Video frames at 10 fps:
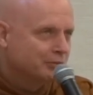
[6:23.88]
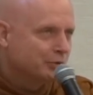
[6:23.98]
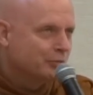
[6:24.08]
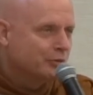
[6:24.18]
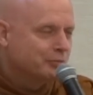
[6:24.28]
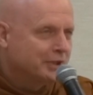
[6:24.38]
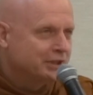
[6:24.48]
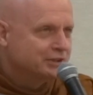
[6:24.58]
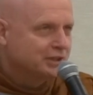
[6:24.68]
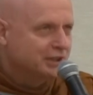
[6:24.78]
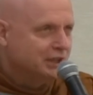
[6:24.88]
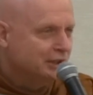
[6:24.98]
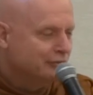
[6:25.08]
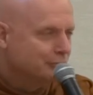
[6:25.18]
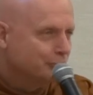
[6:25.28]
but what makes it
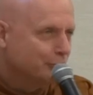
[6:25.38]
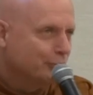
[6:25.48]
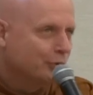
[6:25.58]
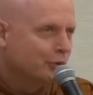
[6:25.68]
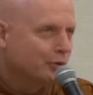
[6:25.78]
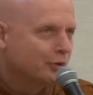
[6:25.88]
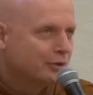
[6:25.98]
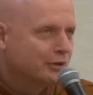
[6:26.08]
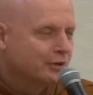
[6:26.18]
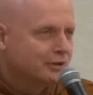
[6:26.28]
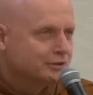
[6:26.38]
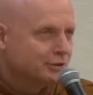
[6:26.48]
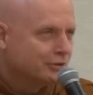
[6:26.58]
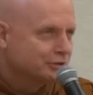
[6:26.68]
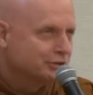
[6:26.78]
even more
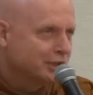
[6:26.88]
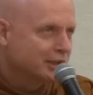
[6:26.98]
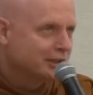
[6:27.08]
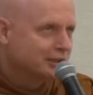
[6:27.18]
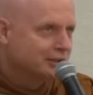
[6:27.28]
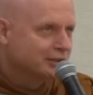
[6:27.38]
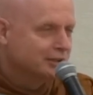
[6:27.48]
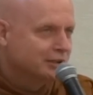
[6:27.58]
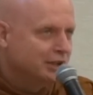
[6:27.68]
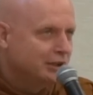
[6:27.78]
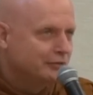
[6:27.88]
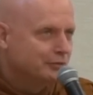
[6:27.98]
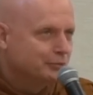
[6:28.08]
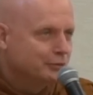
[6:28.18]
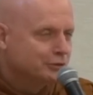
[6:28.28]
toxic,
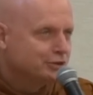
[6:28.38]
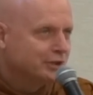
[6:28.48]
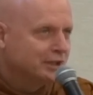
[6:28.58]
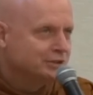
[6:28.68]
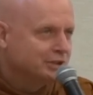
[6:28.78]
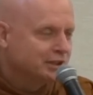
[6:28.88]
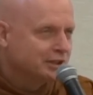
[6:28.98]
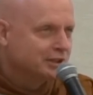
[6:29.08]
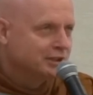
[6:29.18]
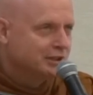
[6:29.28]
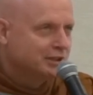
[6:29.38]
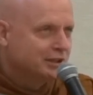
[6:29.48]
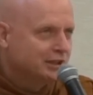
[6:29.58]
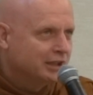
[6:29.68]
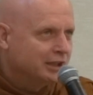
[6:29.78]
even more tragic,
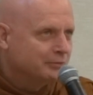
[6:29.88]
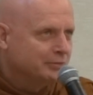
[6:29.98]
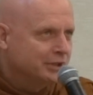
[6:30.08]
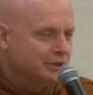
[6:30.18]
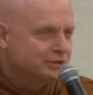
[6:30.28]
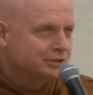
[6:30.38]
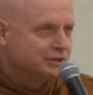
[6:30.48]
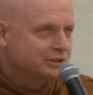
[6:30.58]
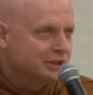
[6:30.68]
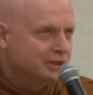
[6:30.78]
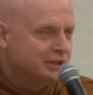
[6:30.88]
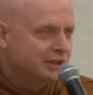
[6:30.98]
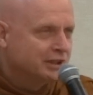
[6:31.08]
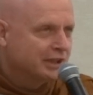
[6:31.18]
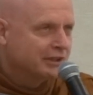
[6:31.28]
is this
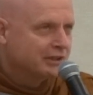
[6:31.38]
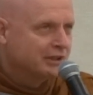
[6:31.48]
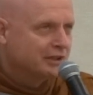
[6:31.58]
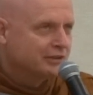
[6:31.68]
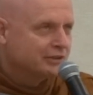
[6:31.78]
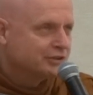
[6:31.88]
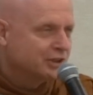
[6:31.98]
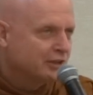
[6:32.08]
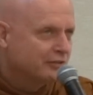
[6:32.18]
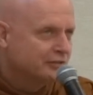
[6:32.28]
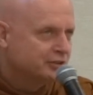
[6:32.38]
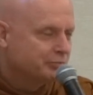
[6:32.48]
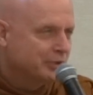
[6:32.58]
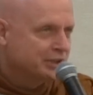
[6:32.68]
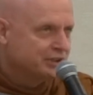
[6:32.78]
idea that the self is
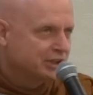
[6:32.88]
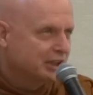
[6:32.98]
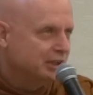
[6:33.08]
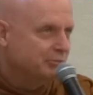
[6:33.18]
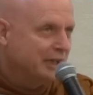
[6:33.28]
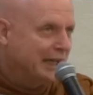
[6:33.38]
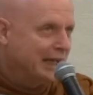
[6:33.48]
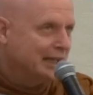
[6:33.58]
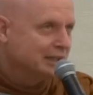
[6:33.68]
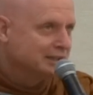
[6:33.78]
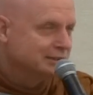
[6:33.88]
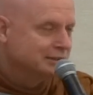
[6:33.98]
basically bad,